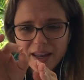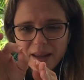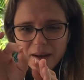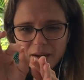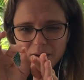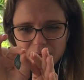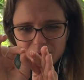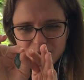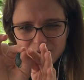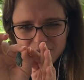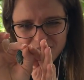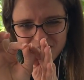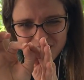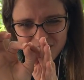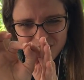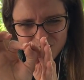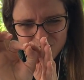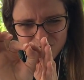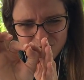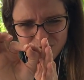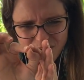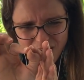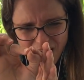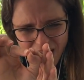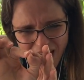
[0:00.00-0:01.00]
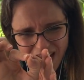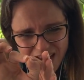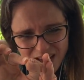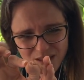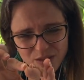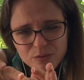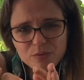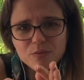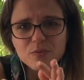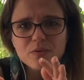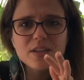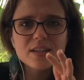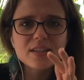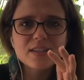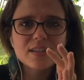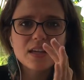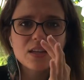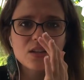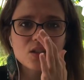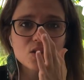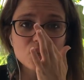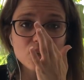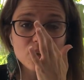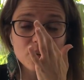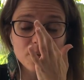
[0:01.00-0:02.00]
and just right through the
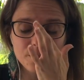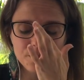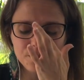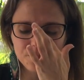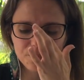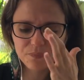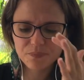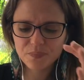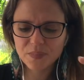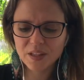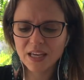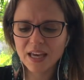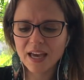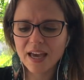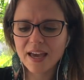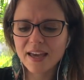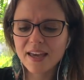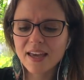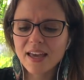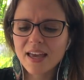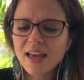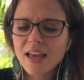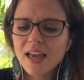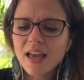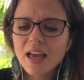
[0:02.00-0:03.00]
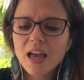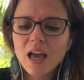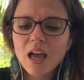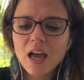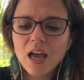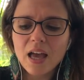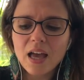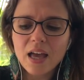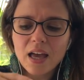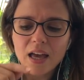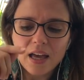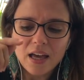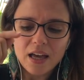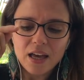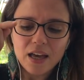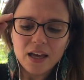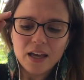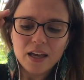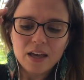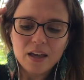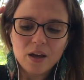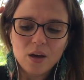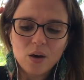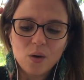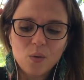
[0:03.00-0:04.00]
center, okay?
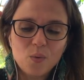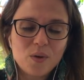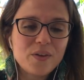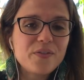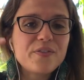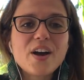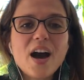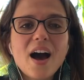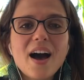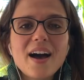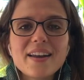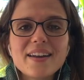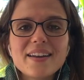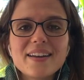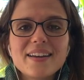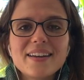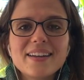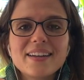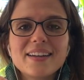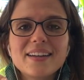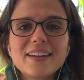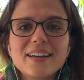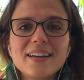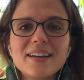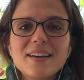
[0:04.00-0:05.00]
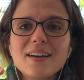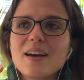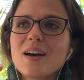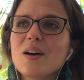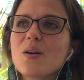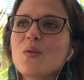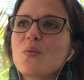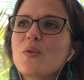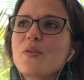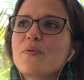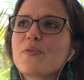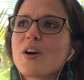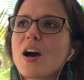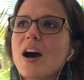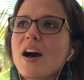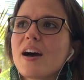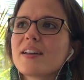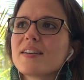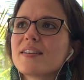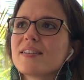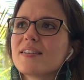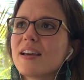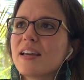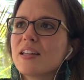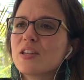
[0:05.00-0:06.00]
We've got
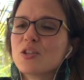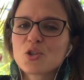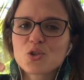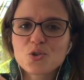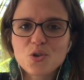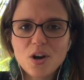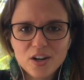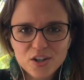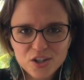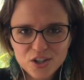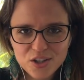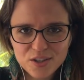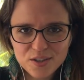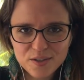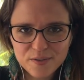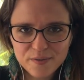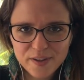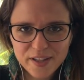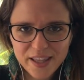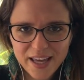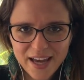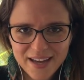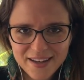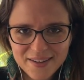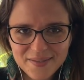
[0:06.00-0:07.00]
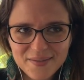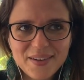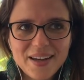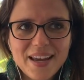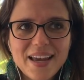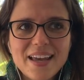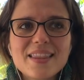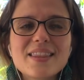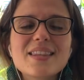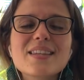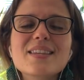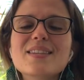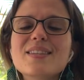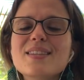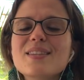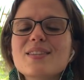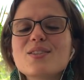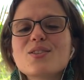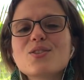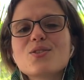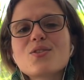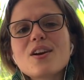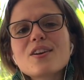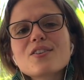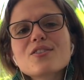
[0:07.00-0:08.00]
instructions for that. And these
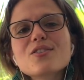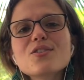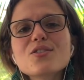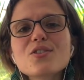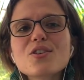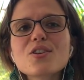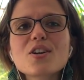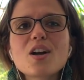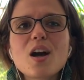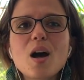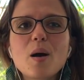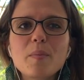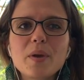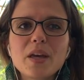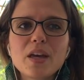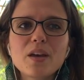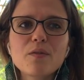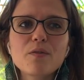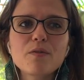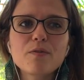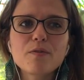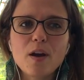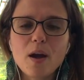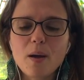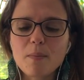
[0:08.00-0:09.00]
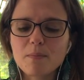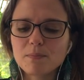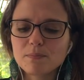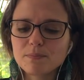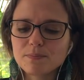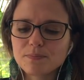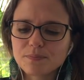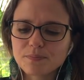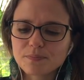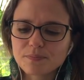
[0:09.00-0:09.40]
instructions are coming from